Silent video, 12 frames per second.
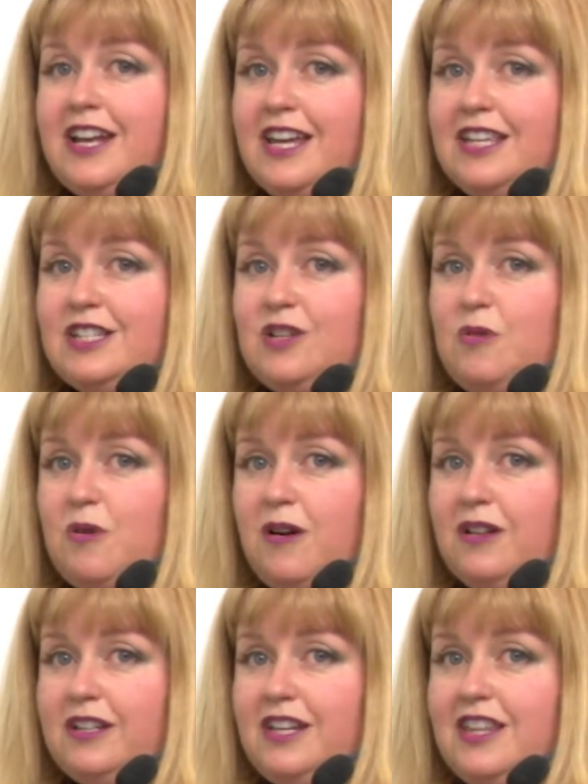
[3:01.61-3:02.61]
nice
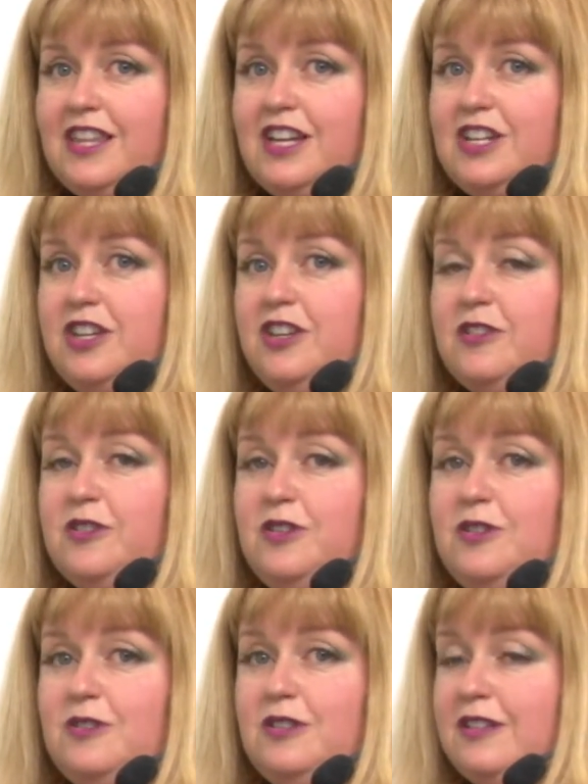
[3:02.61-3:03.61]
quality that you'll
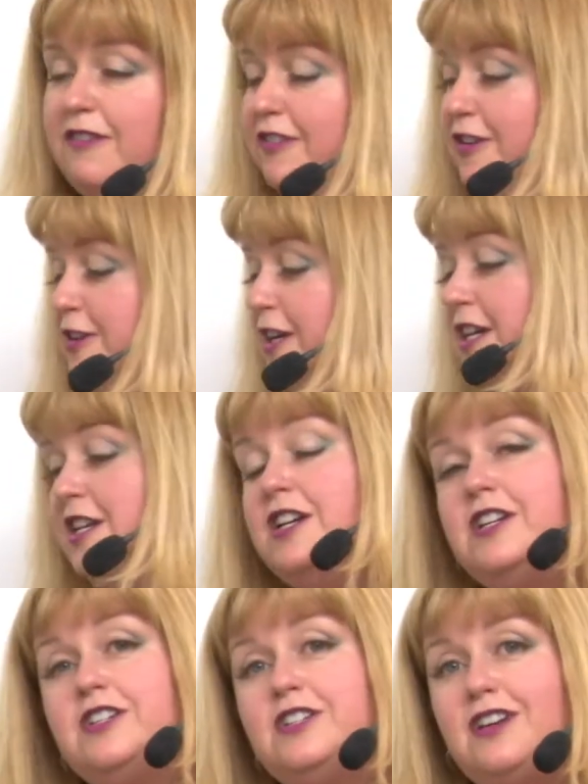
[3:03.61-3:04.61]
use for
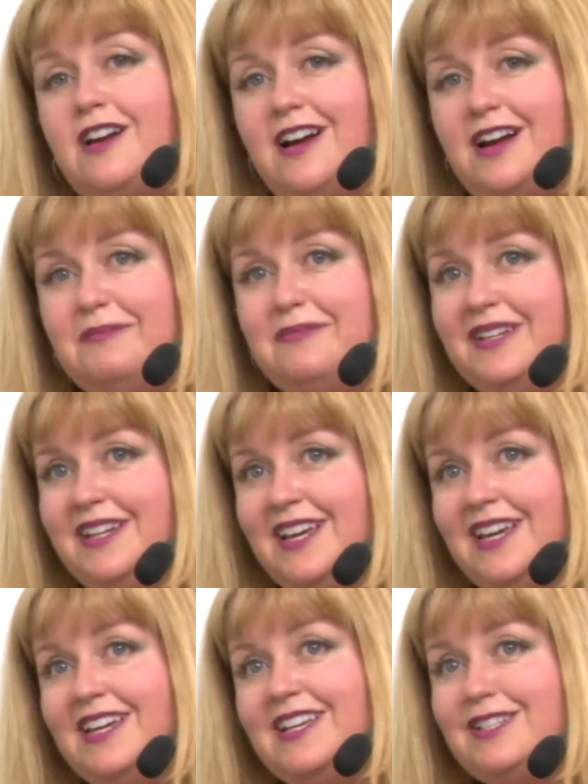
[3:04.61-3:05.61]
years to come.
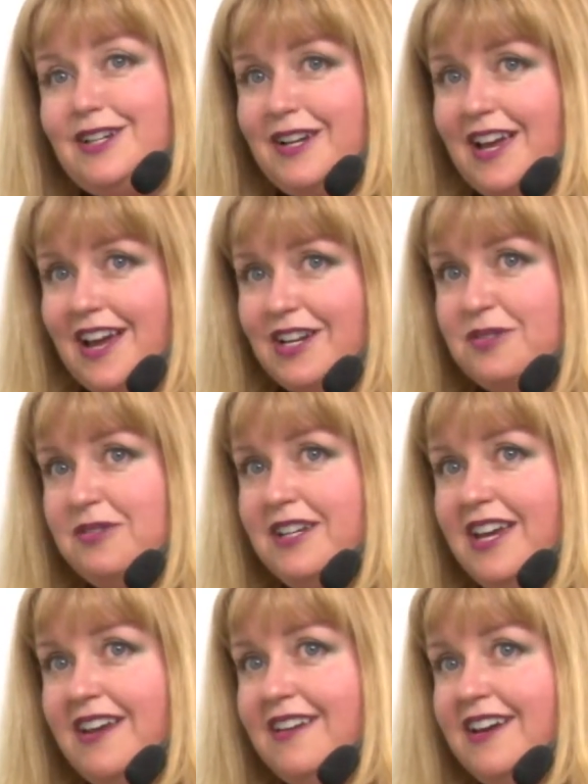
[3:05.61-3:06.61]
It's our Casual
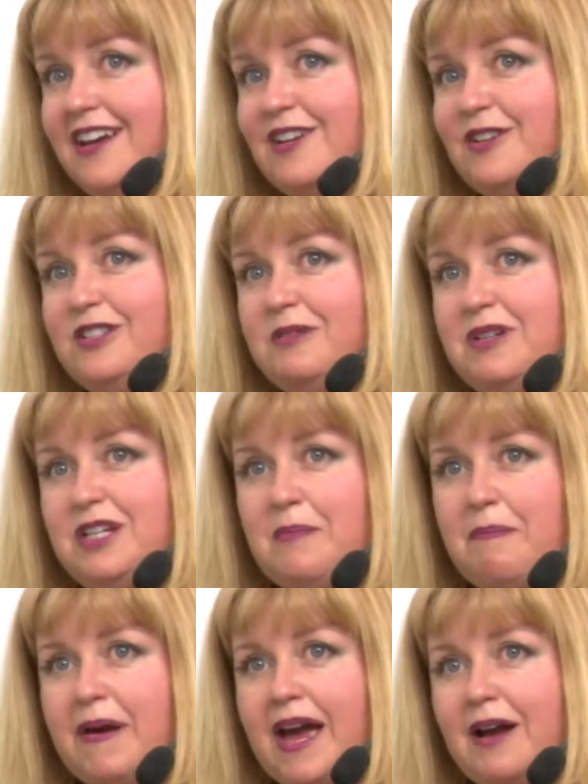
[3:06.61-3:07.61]
Canine Ultimate
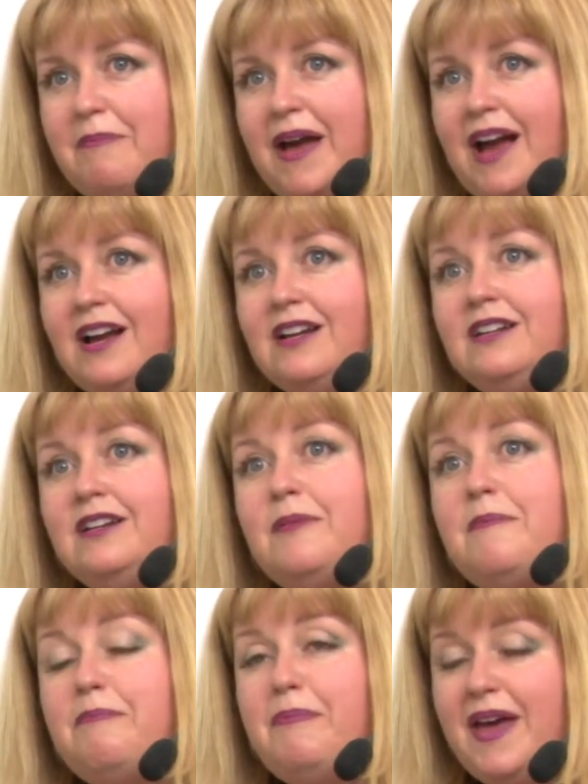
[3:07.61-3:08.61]
Backpack
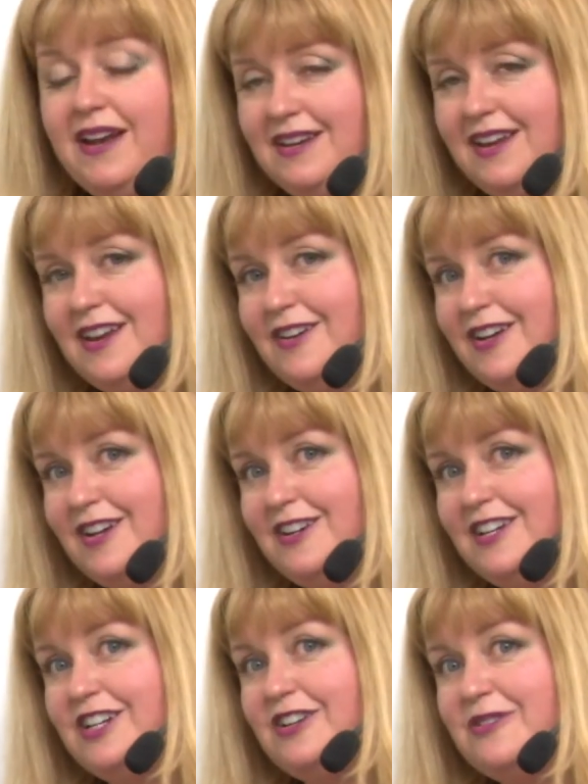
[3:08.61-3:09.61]
Pet Carrier
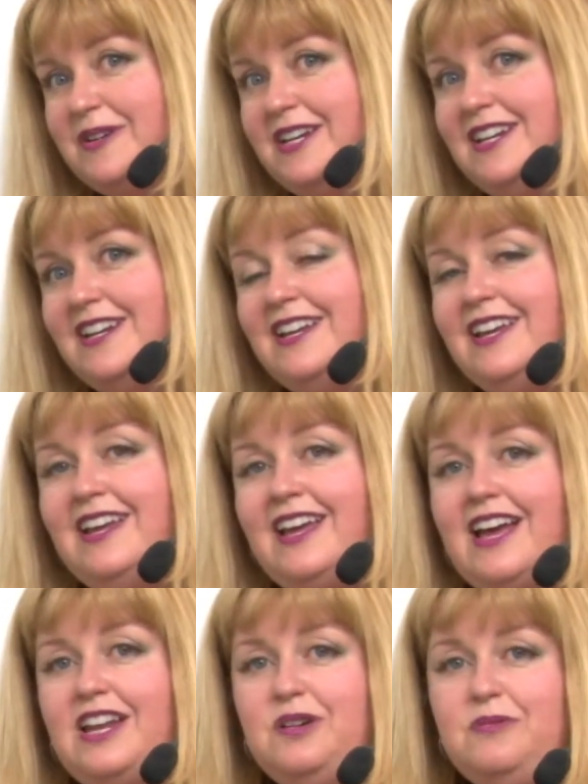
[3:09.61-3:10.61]
in green,
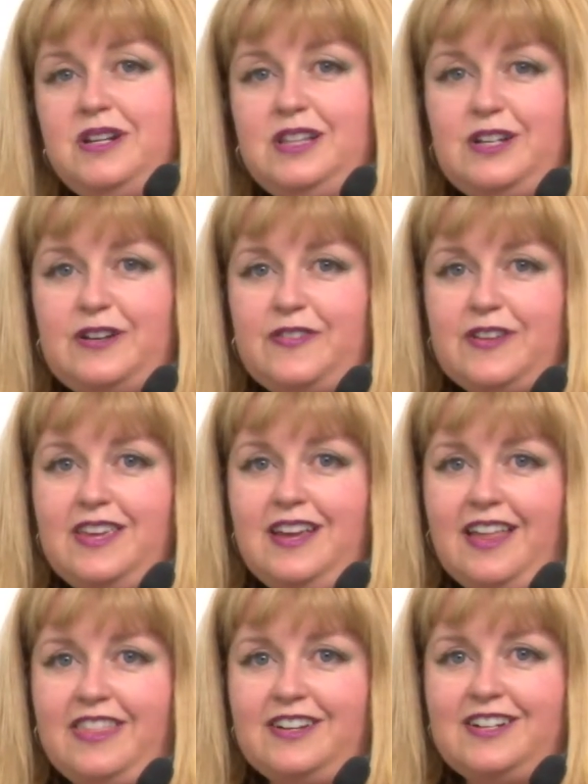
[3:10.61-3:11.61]
and you'll want to look for the
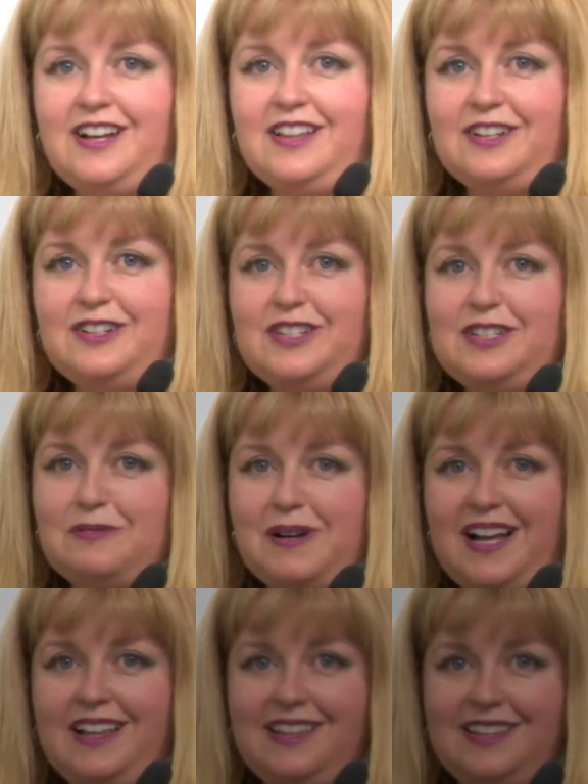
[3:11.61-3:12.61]
other colors as
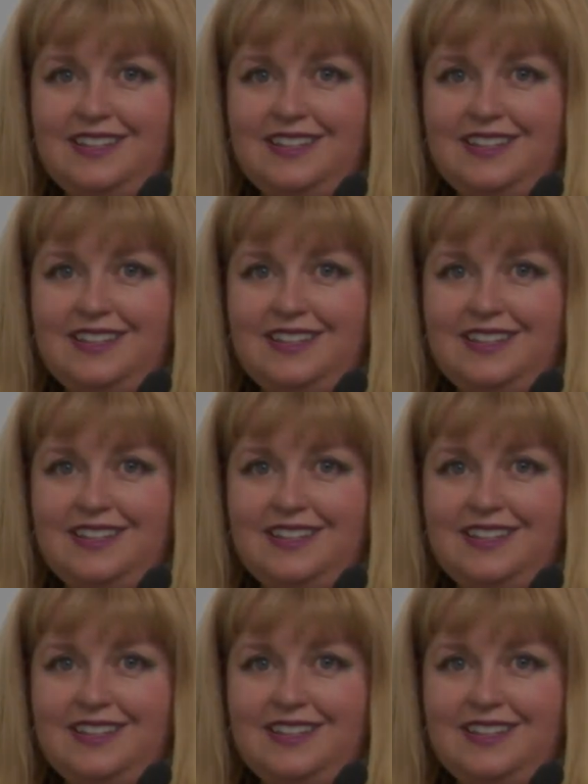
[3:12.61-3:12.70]
well.